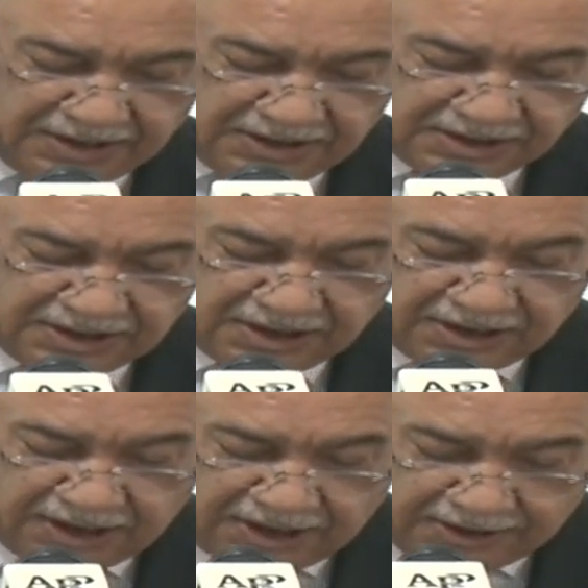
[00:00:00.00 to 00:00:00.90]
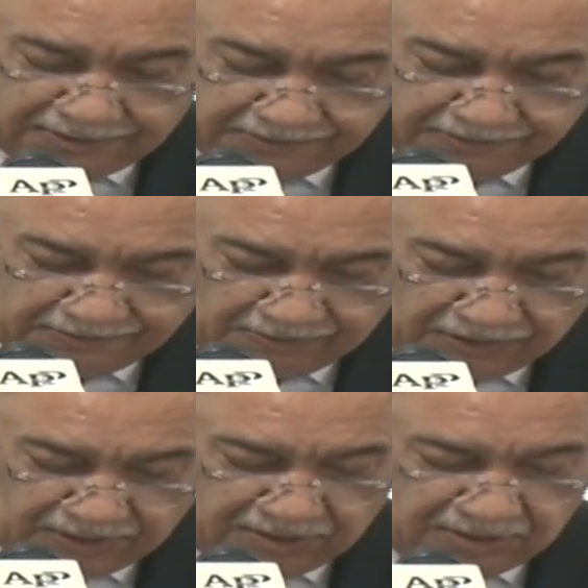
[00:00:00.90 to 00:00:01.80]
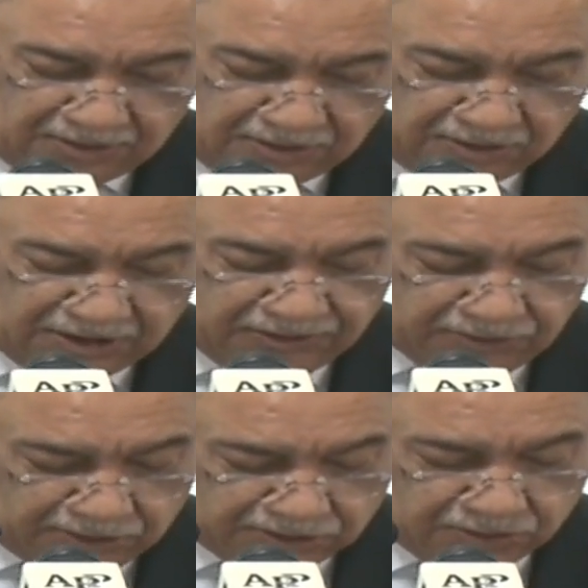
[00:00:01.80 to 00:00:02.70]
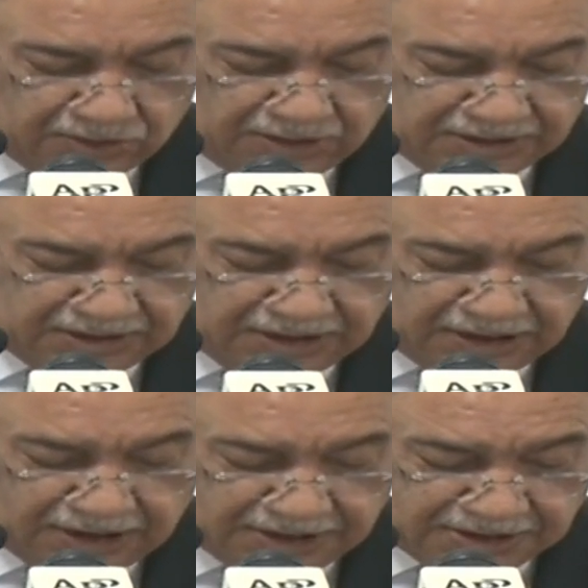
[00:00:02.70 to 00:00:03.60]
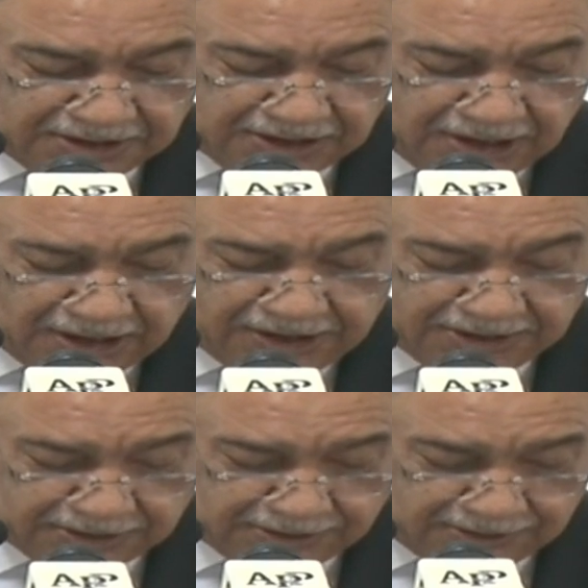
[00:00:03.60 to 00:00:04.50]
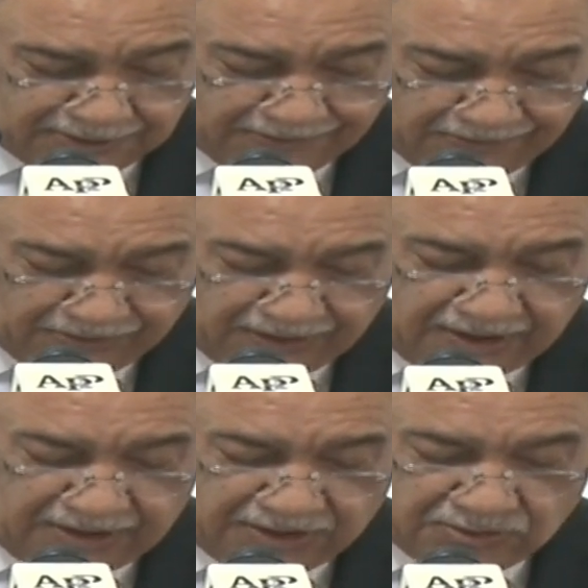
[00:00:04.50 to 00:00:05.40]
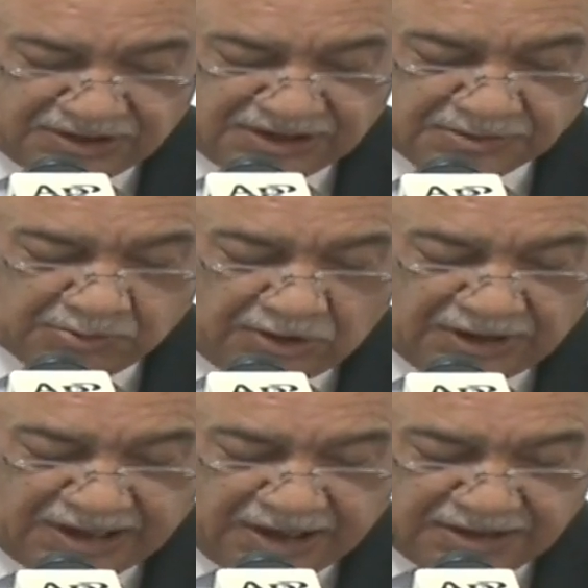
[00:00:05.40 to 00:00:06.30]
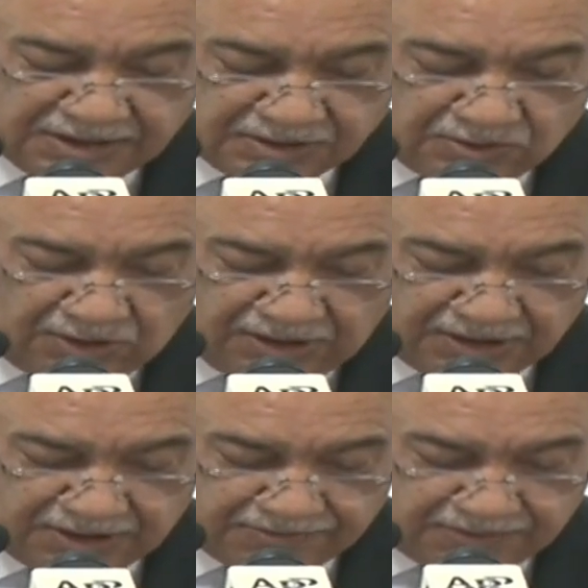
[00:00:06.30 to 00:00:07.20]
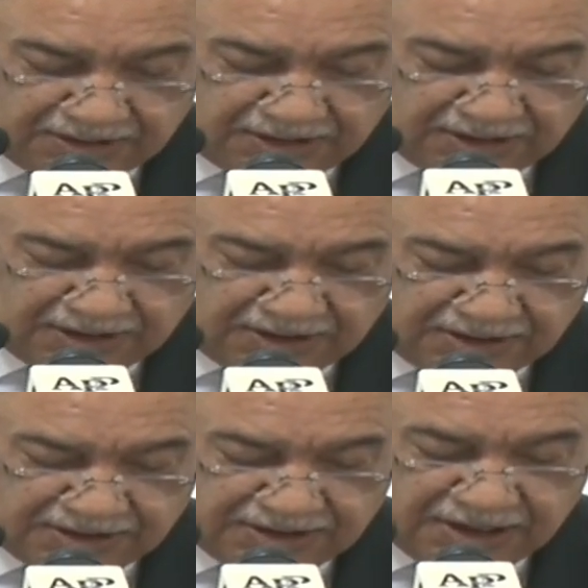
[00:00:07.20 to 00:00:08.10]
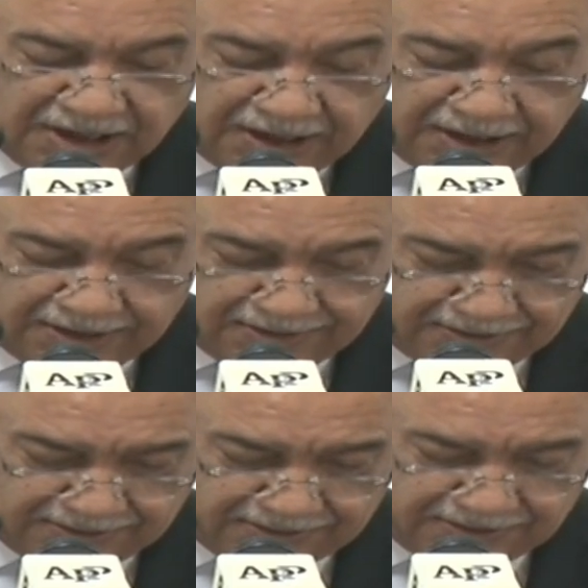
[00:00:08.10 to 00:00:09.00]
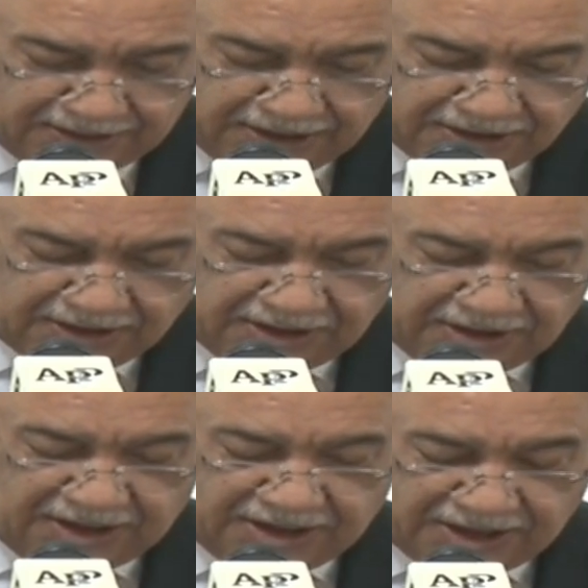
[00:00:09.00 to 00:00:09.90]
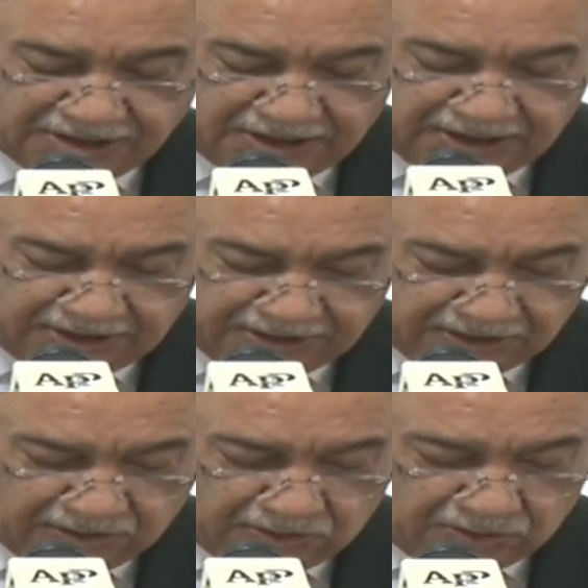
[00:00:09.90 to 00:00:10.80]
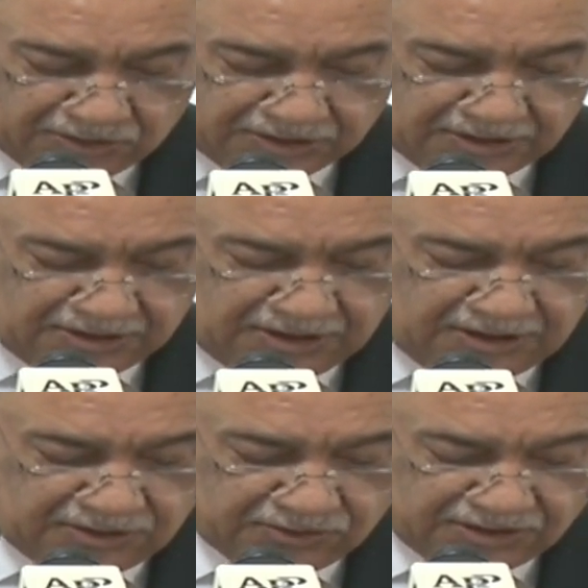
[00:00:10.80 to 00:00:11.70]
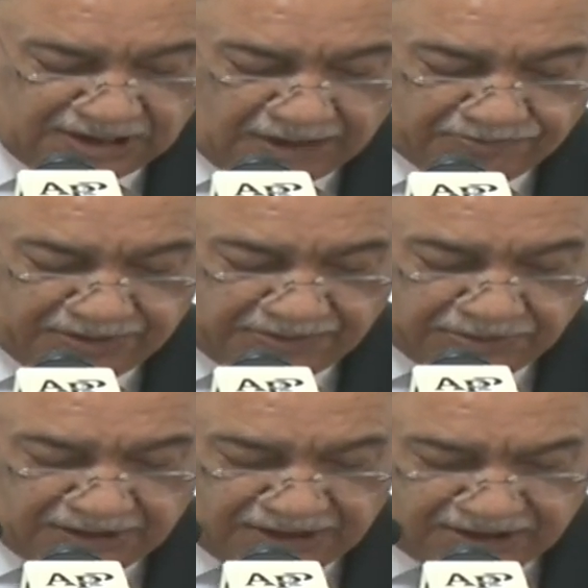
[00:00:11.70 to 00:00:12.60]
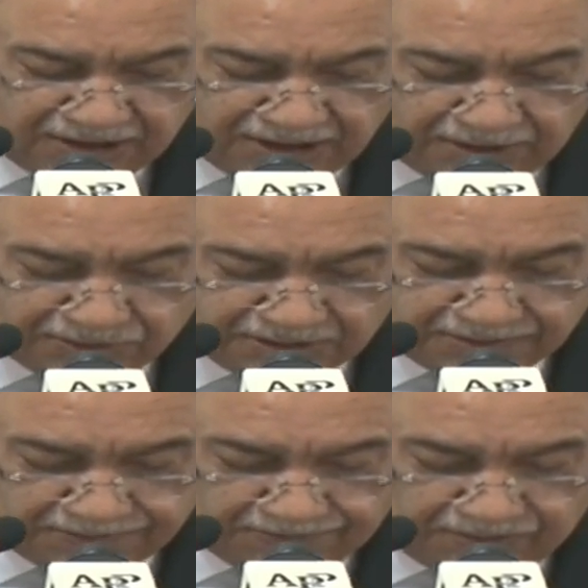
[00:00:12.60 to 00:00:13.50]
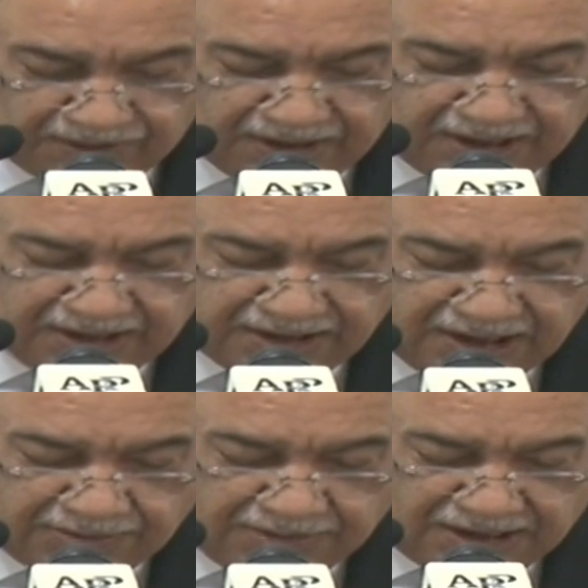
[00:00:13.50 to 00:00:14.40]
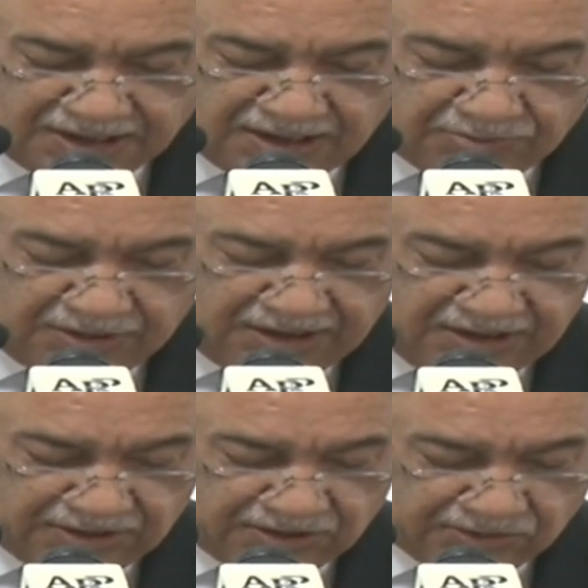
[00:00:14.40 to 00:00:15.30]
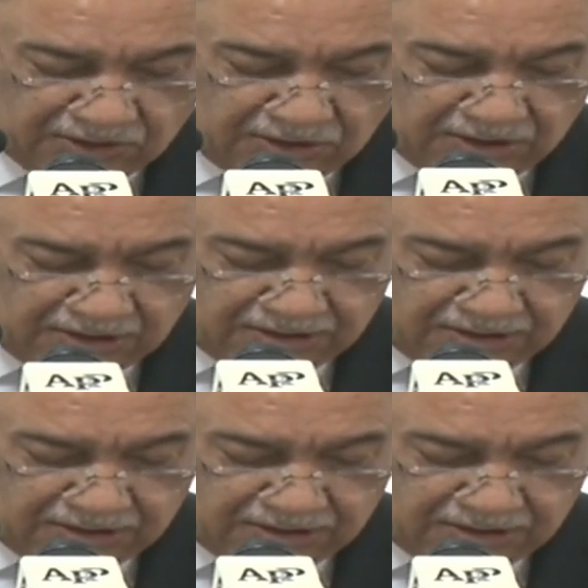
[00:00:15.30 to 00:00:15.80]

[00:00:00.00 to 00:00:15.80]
Sikarai, or they were also called Sikaris, using small daggers called Sikai, hidden in their cloaks to stab people in crowds, and then melting away in the throng,